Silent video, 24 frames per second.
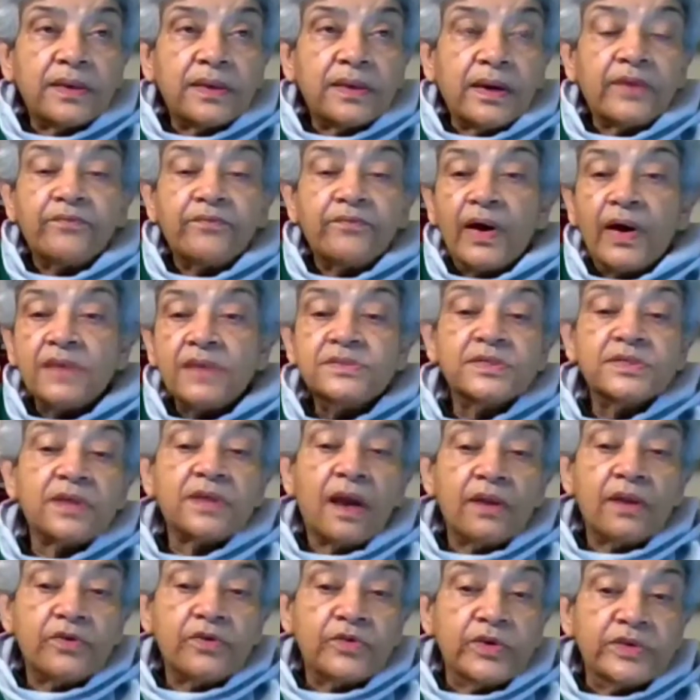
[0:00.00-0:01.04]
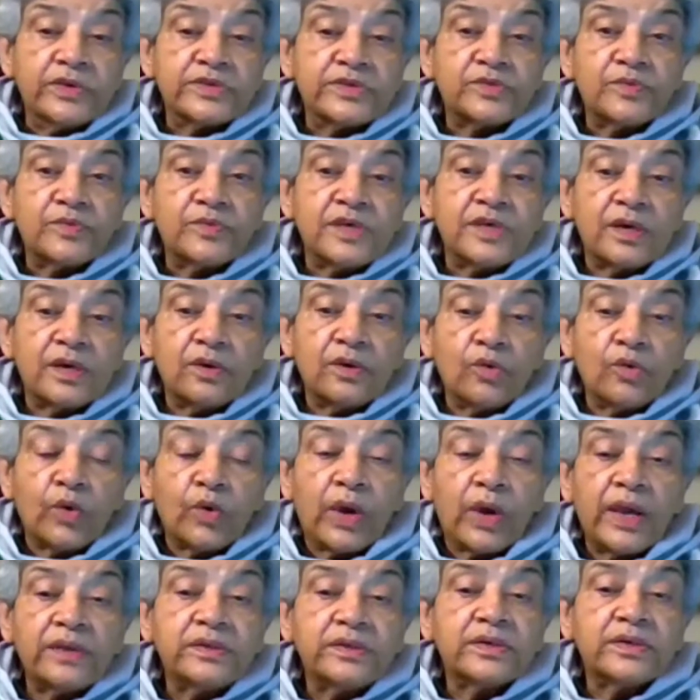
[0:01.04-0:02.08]
advanced countries which are
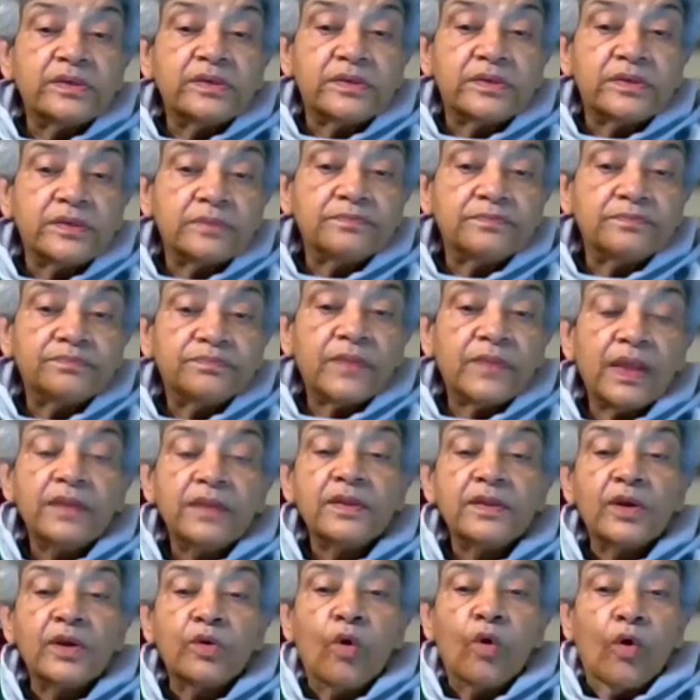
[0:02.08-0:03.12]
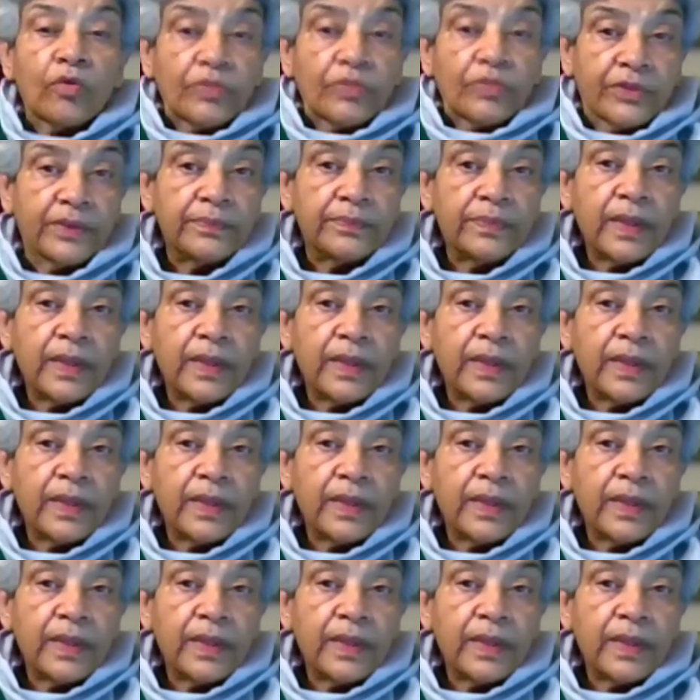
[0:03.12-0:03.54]
located in the north,